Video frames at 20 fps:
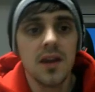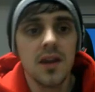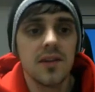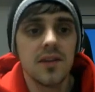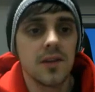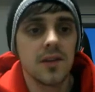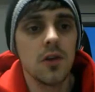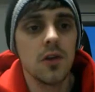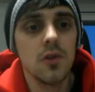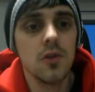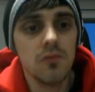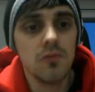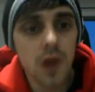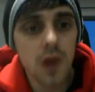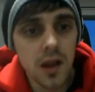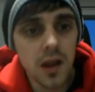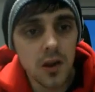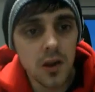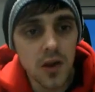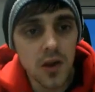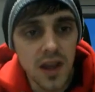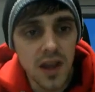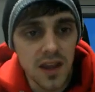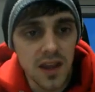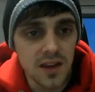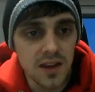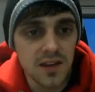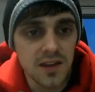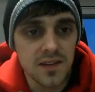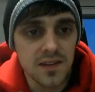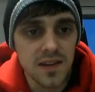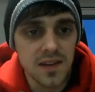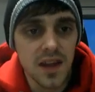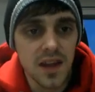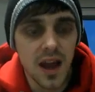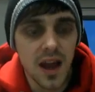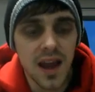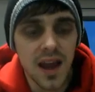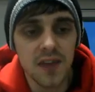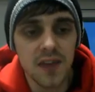So right along here, you can see
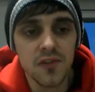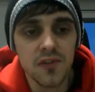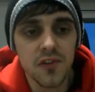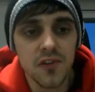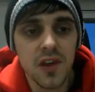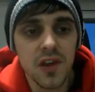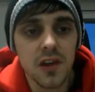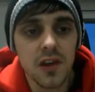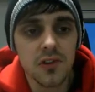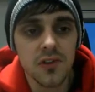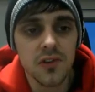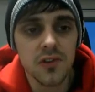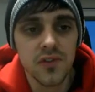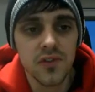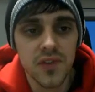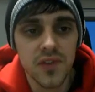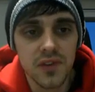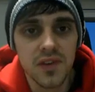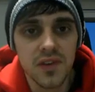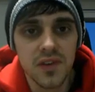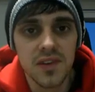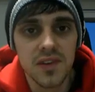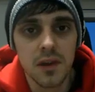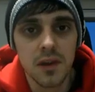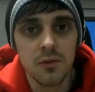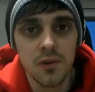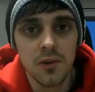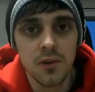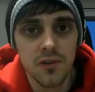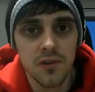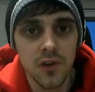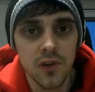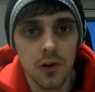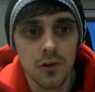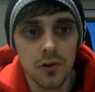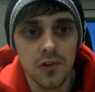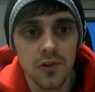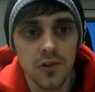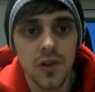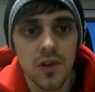that I had 357
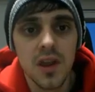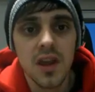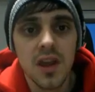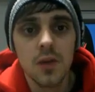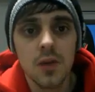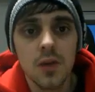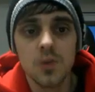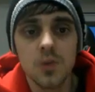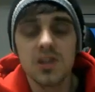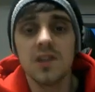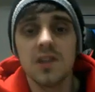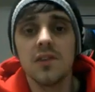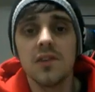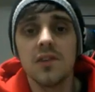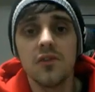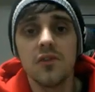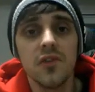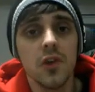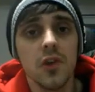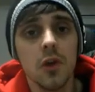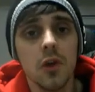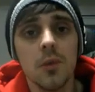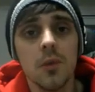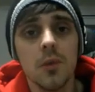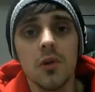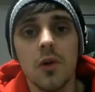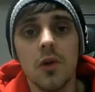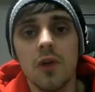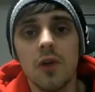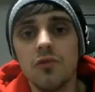referrals, which is phenomenal.